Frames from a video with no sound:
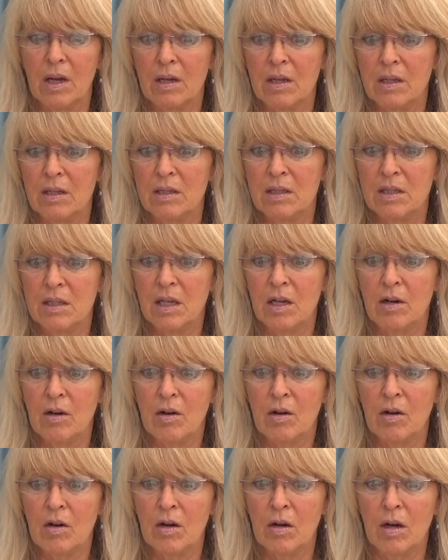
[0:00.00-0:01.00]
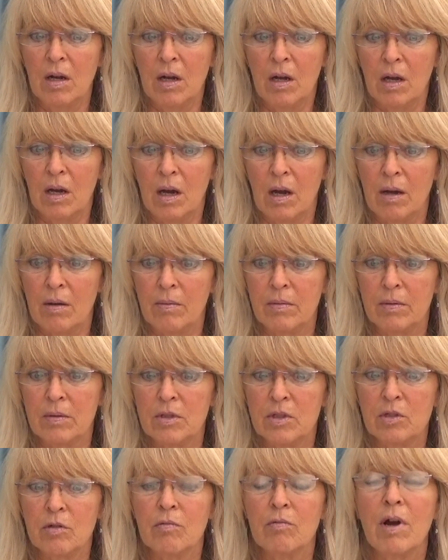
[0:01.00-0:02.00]
Consider
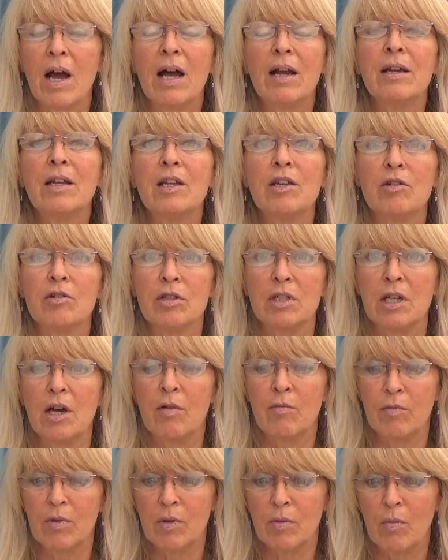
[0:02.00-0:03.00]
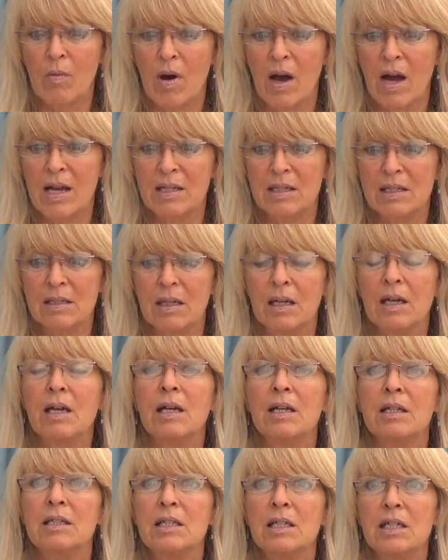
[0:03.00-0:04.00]
surrounding yourself with wise
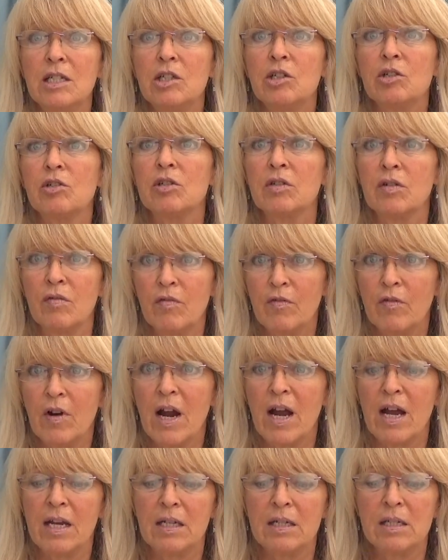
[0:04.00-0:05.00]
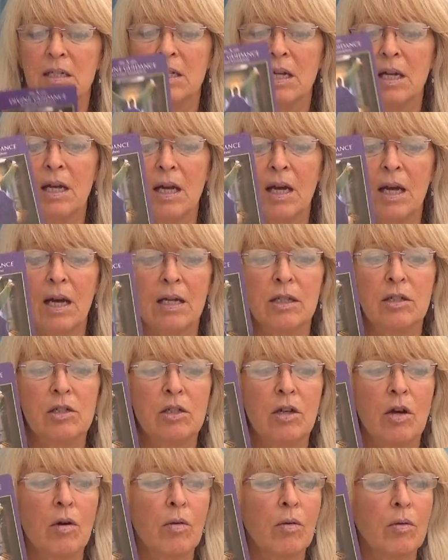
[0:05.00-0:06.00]
teachers and friends, and
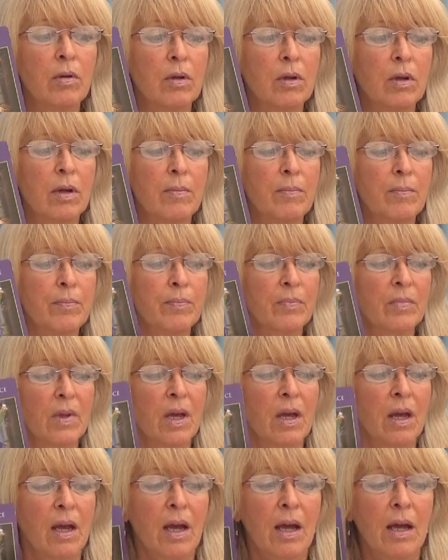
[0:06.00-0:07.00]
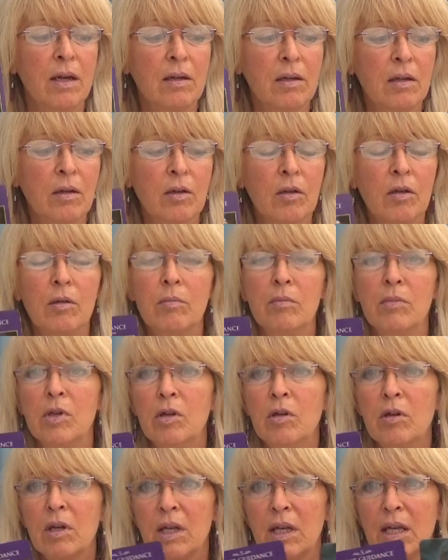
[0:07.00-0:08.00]
so and
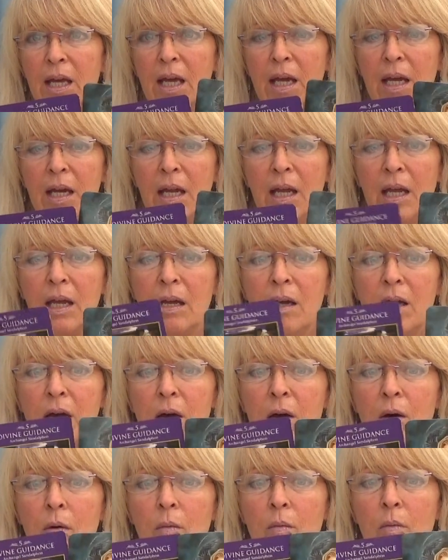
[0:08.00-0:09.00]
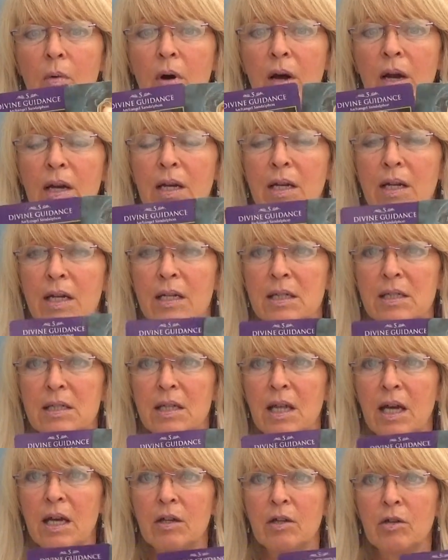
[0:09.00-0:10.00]
communicating what it is
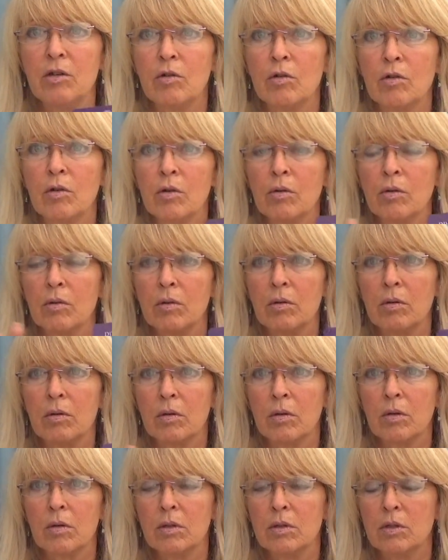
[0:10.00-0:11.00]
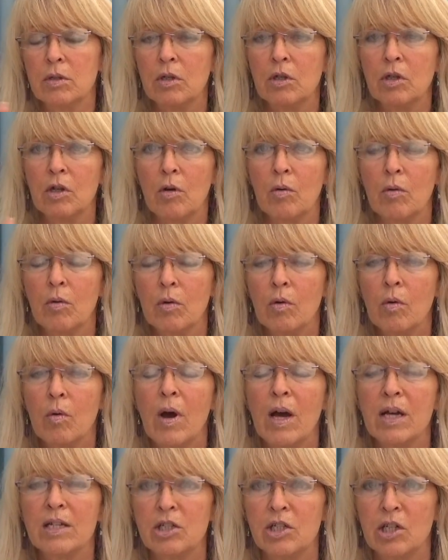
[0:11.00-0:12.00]
that you're, you know,
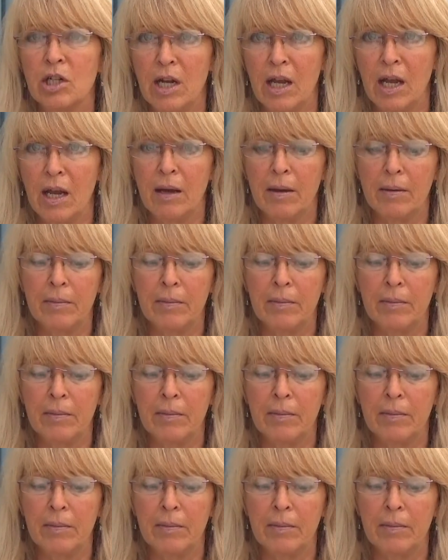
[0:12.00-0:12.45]
questioning.